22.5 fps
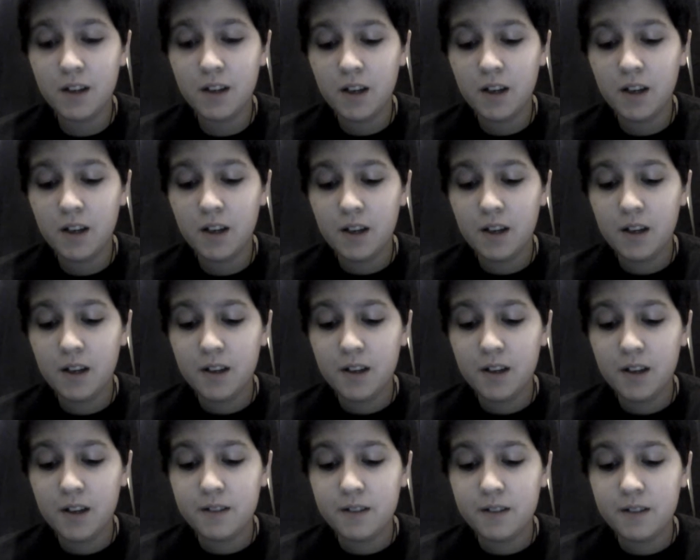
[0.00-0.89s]

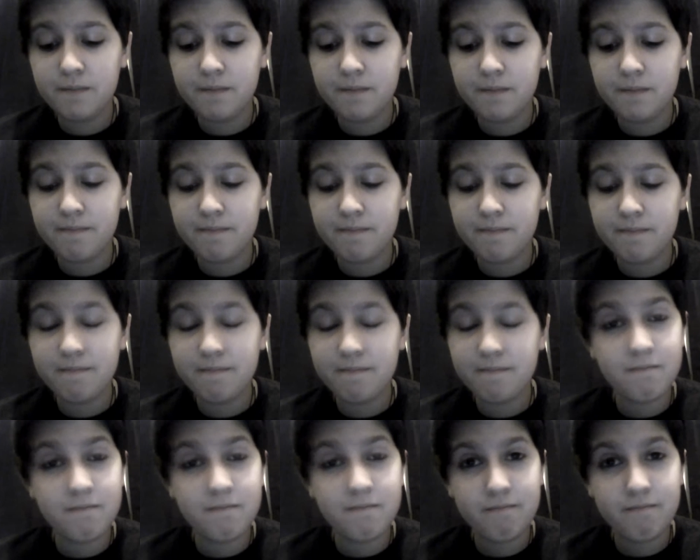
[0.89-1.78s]

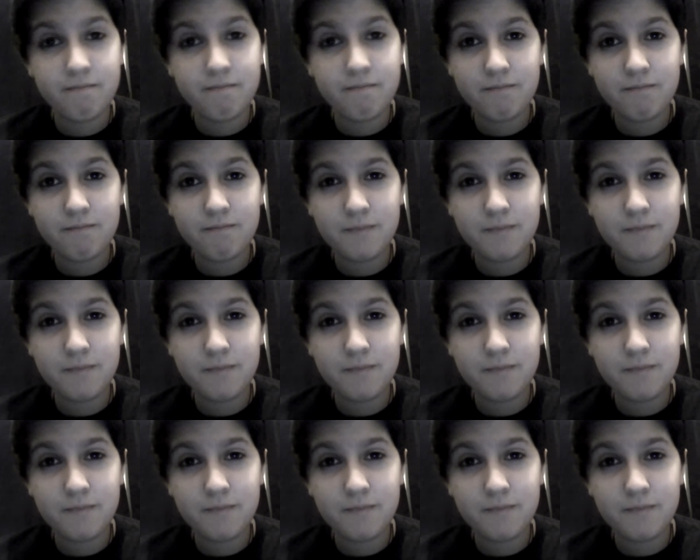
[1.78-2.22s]
(no one is talking)